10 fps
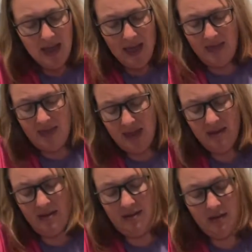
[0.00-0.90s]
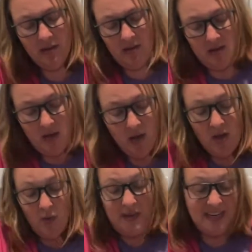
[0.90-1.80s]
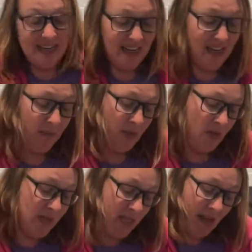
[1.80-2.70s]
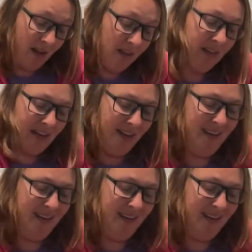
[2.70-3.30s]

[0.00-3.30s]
And then we didn't end up using all of it,